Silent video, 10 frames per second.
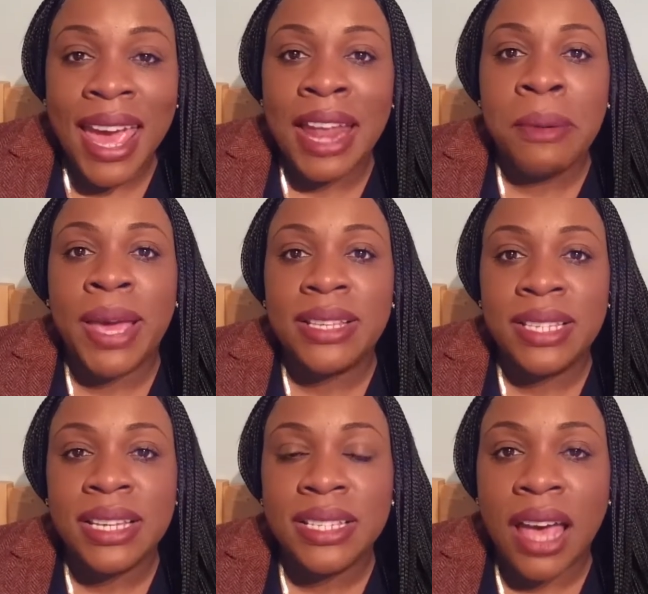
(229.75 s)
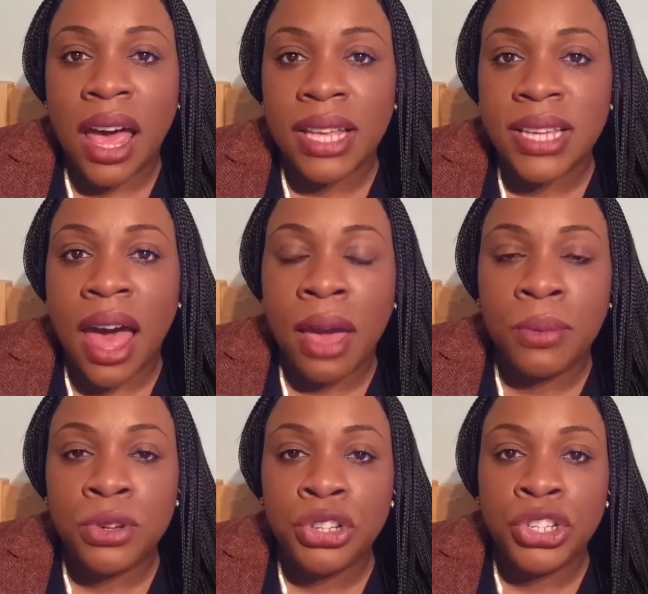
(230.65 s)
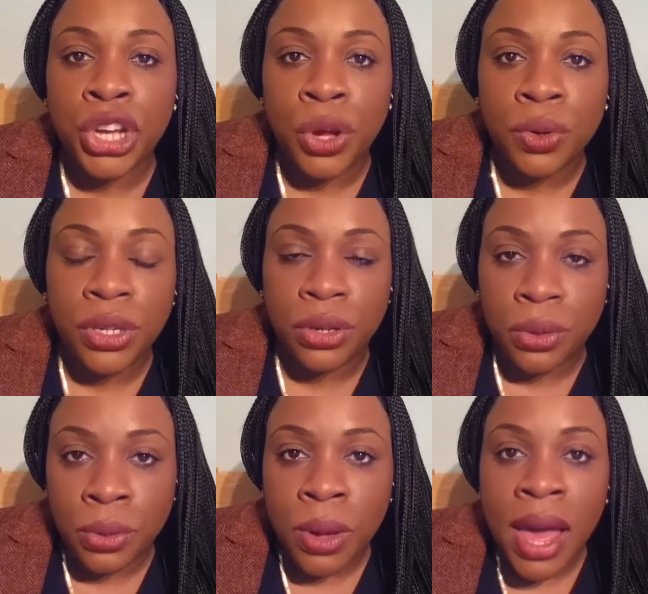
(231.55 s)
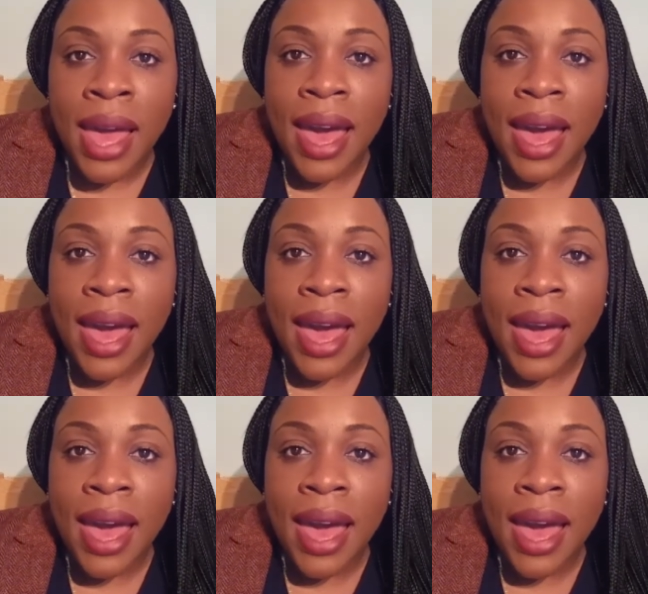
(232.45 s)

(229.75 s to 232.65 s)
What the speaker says: Anyway, sit tight. I will show you